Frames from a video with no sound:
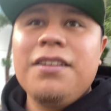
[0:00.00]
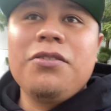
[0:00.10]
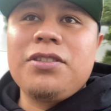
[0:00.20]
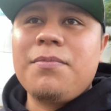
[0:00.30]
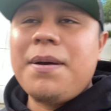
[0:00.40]

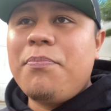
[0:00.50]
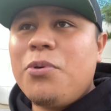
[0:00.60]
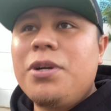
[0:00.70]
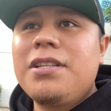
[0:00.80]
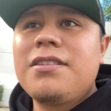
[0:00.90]
Those are my
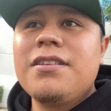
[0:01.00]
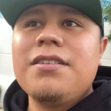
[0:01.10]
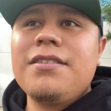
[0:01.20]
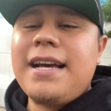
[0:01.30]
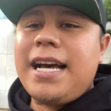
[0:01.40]
boys
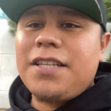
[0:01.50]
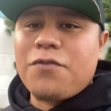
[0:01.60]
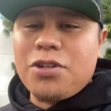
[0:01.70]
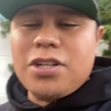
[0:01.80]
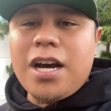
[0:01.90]
ask
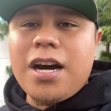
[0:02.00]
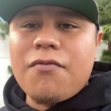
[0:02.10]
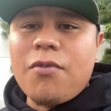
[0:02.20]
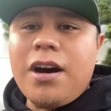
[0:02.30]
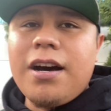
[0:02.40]
for
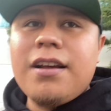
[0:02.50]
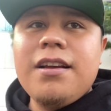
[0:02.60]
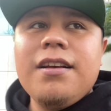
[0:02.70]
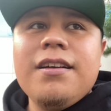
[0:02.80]
shot Rod.